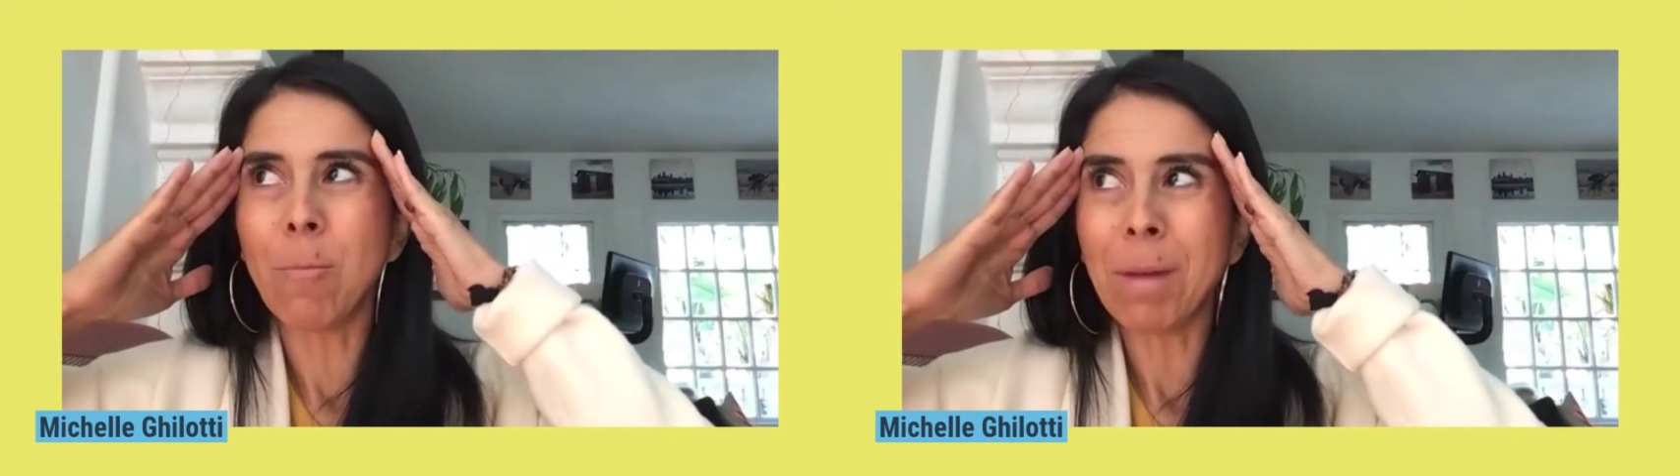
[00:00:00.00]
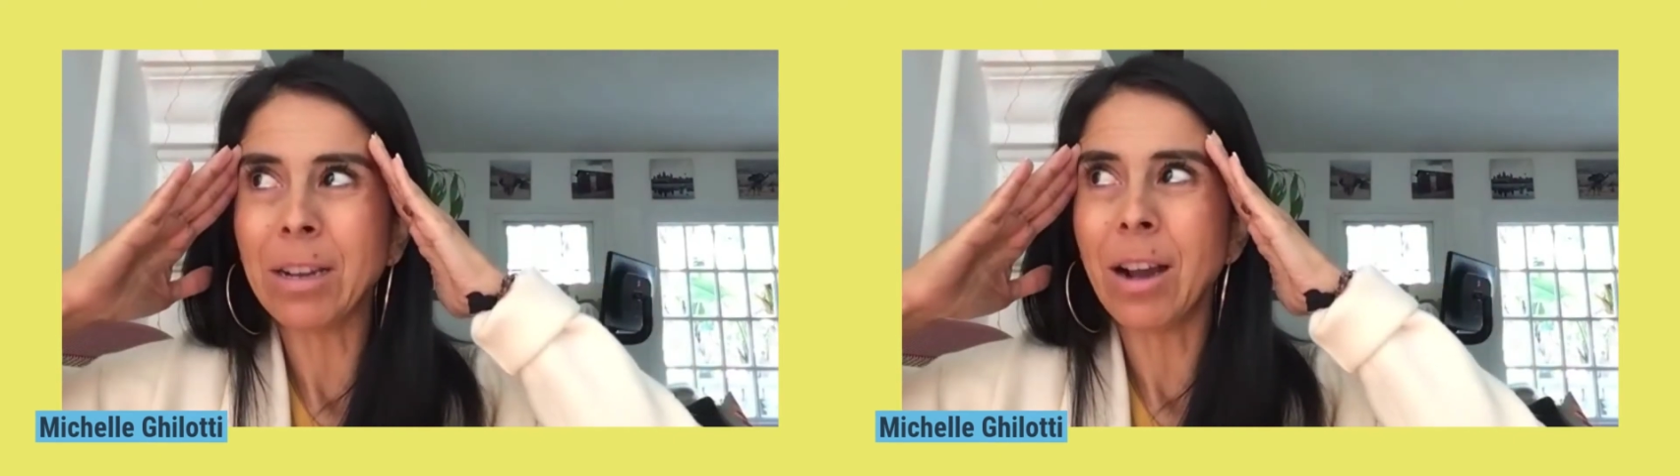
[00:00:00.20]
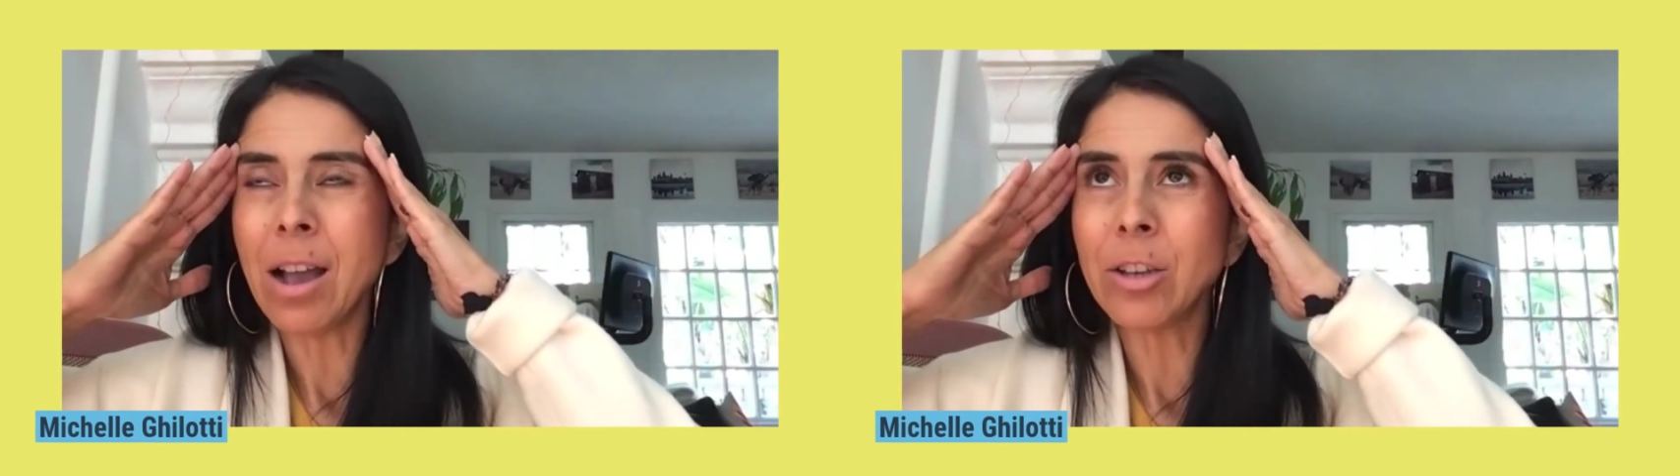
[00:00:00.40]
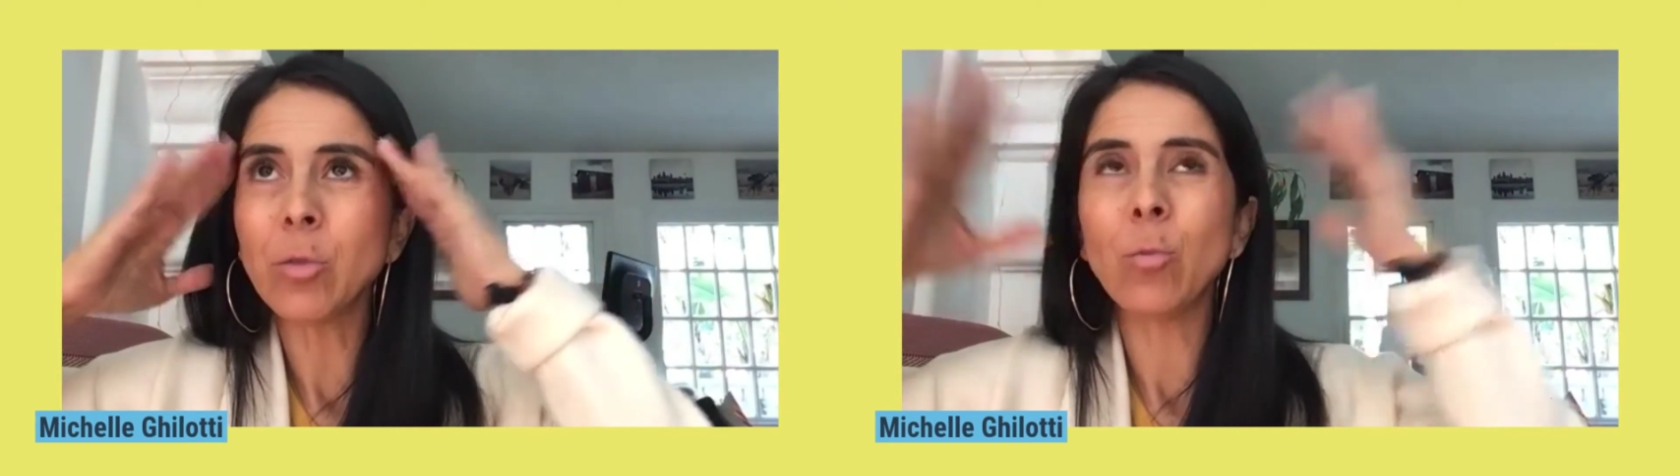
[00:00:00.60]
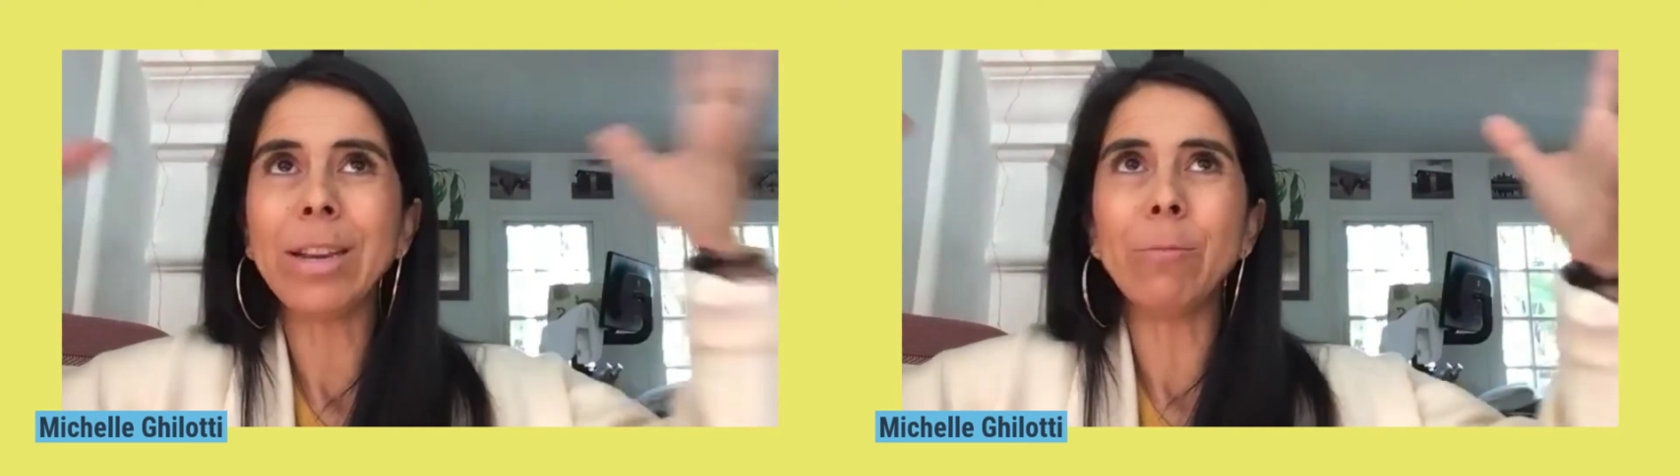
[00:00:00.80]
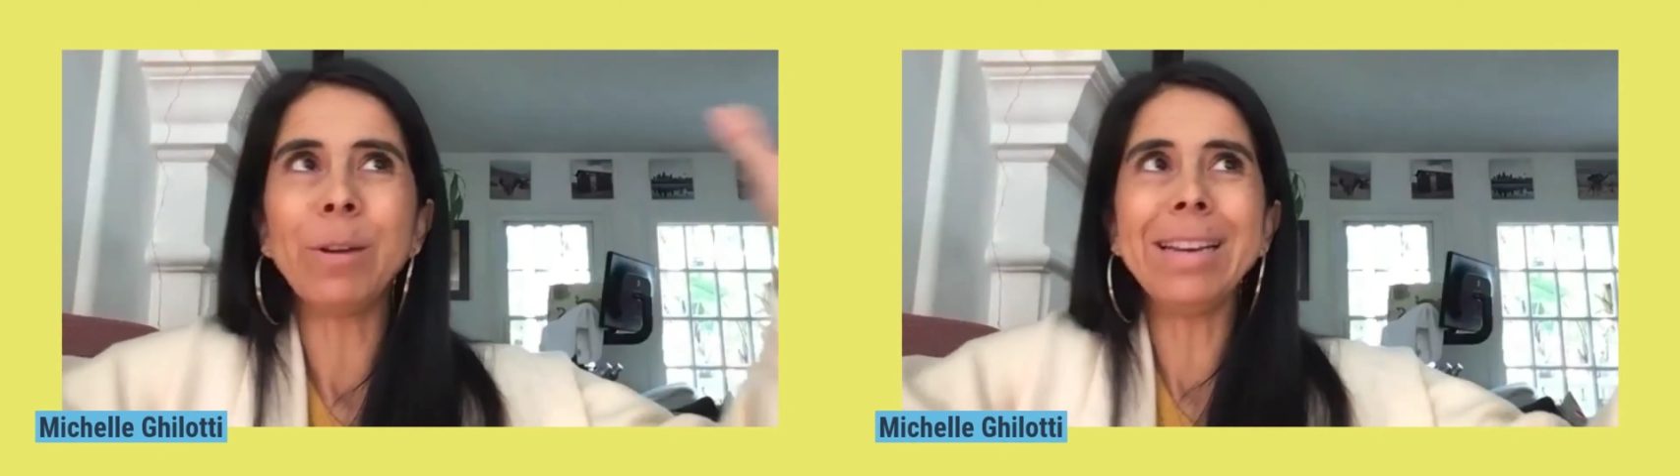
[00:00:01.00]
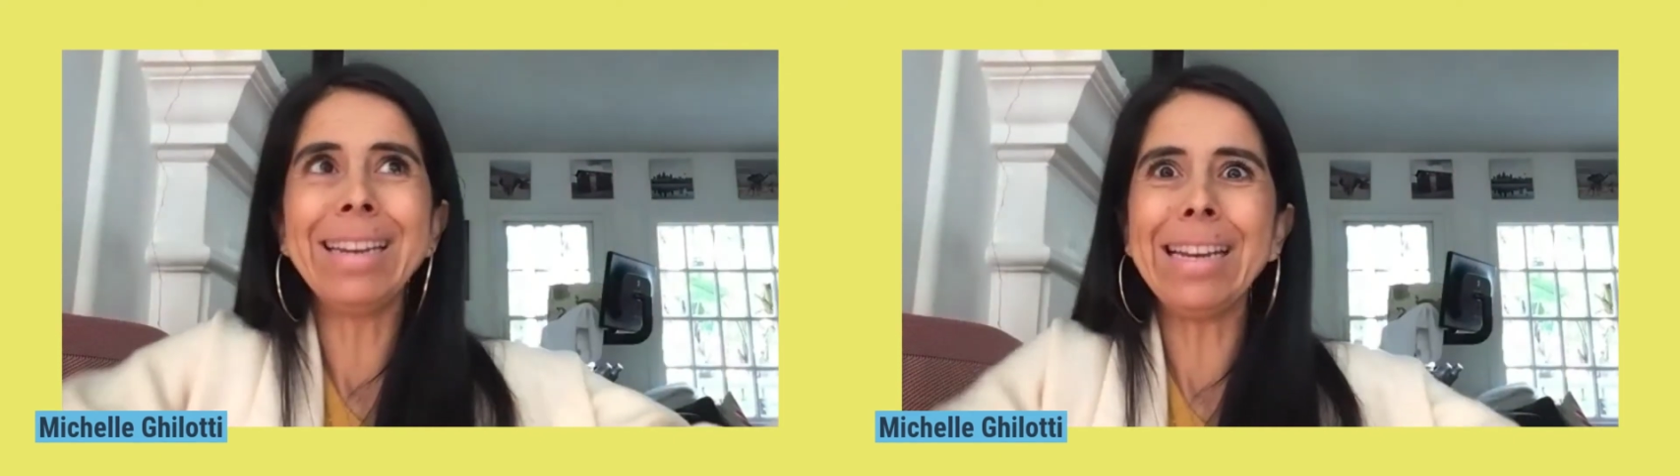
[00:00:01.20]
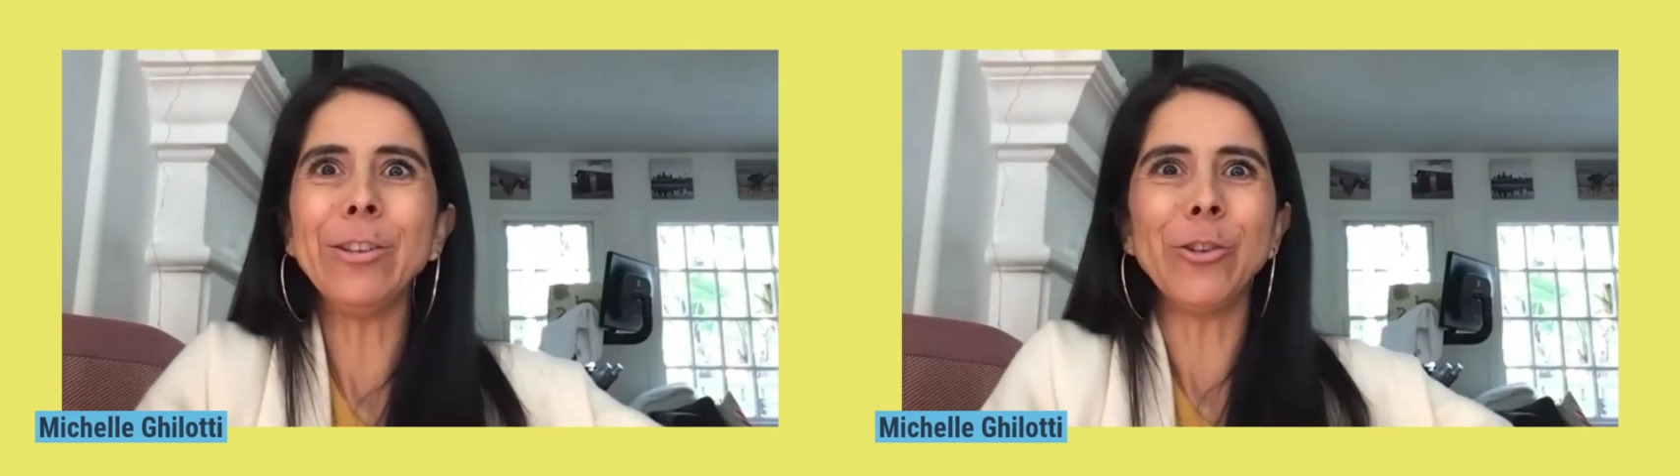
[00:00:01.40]
oh my gosh, we
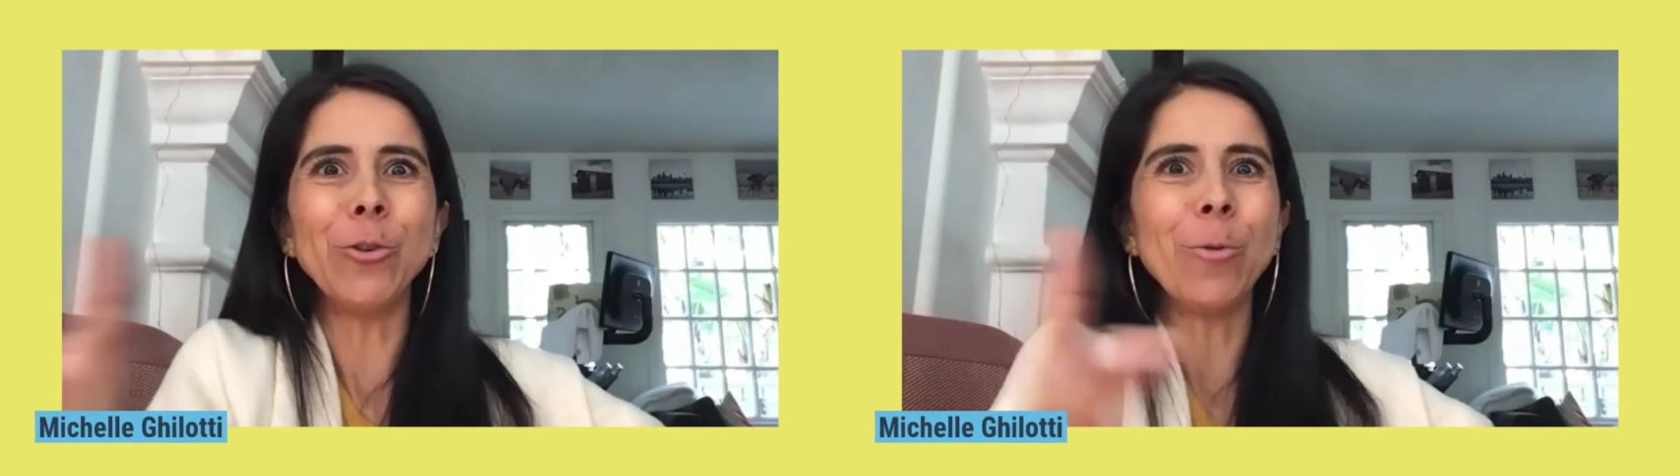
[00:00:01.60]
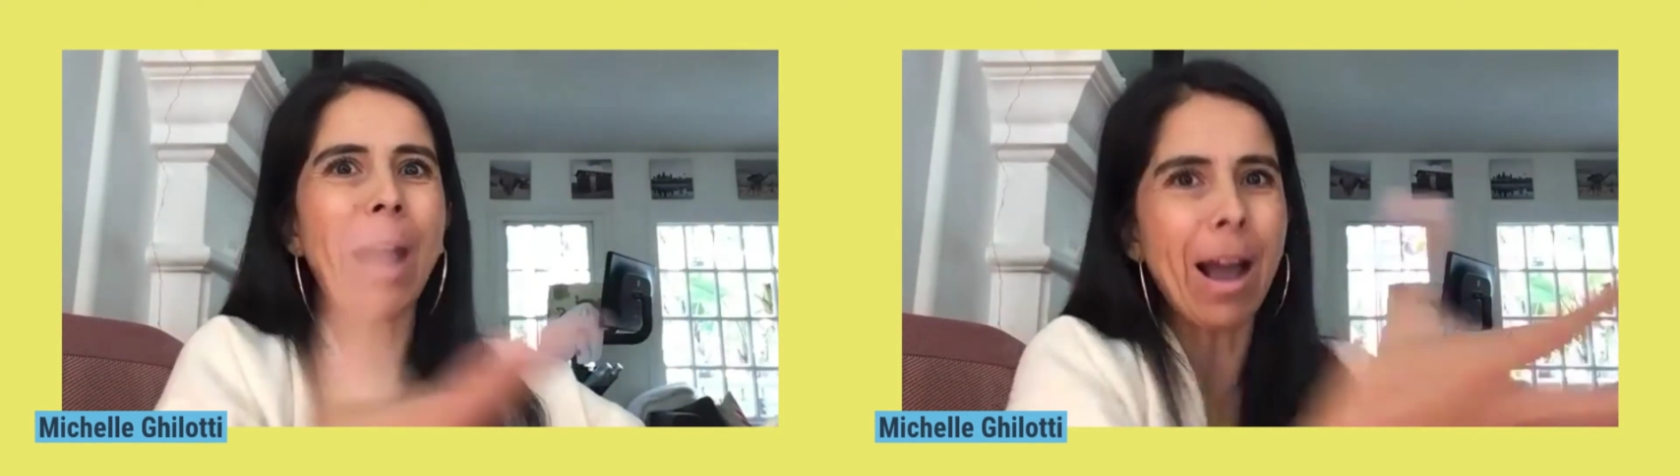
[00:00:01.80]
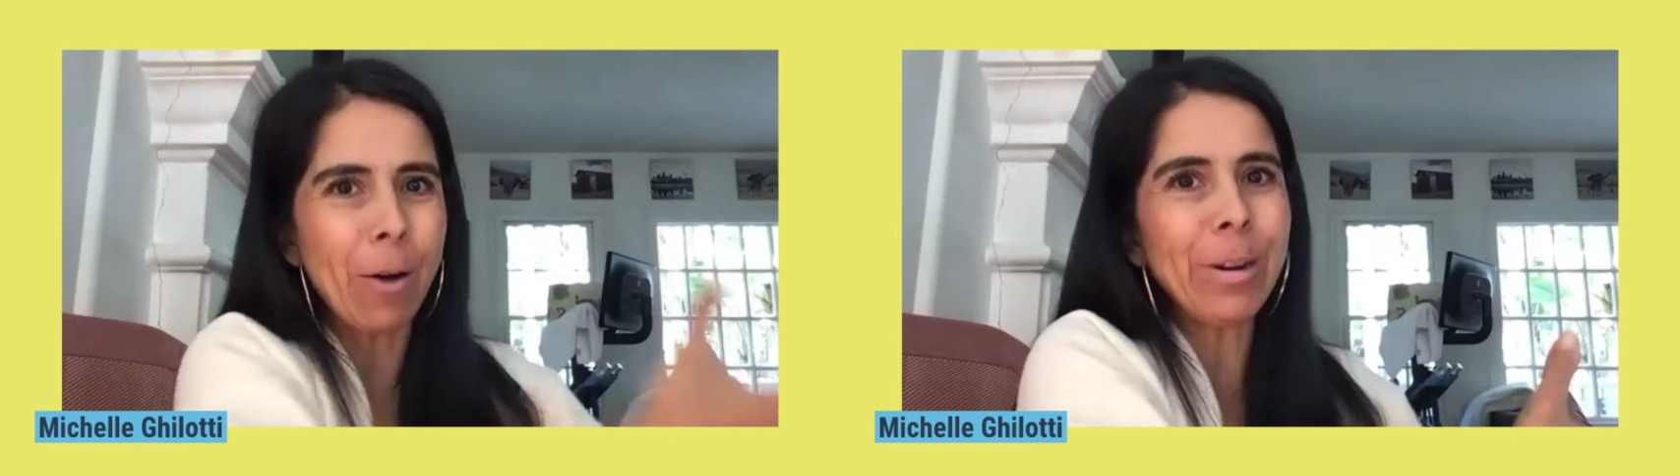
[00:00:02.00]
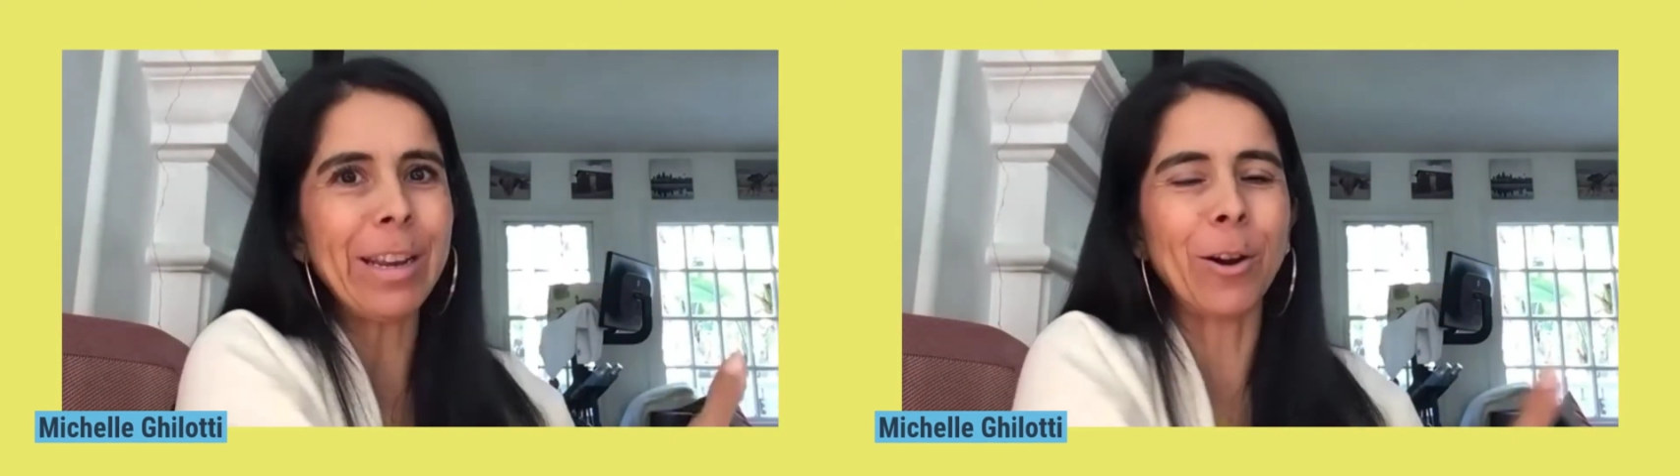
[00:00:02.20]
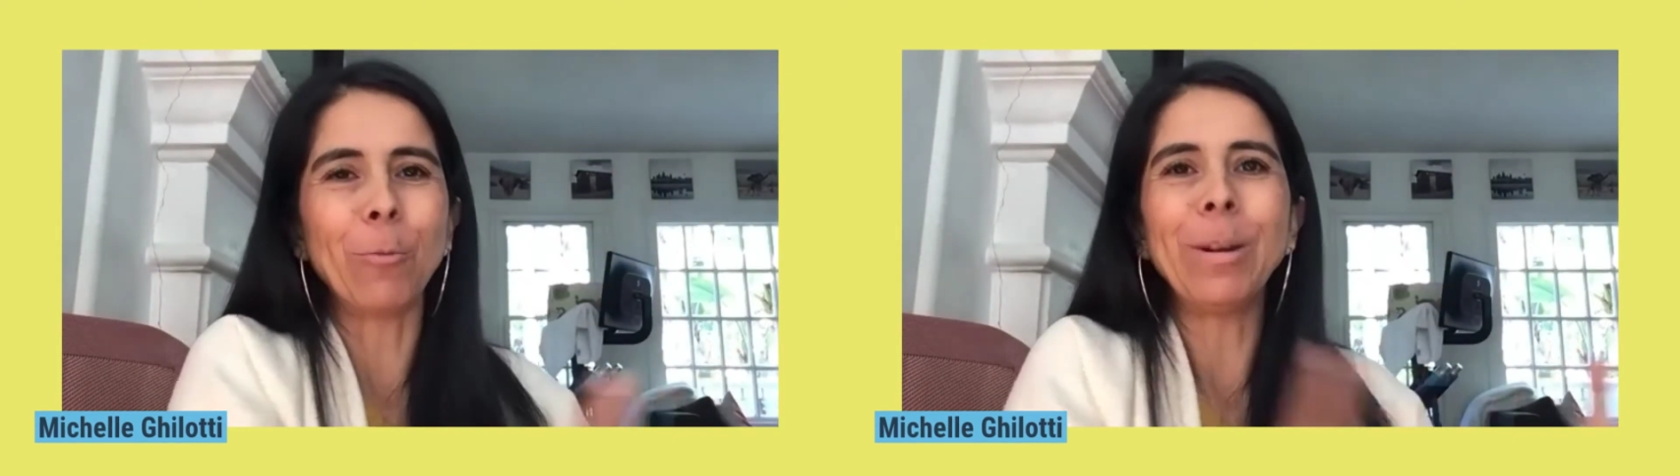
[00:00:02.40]
need you out here.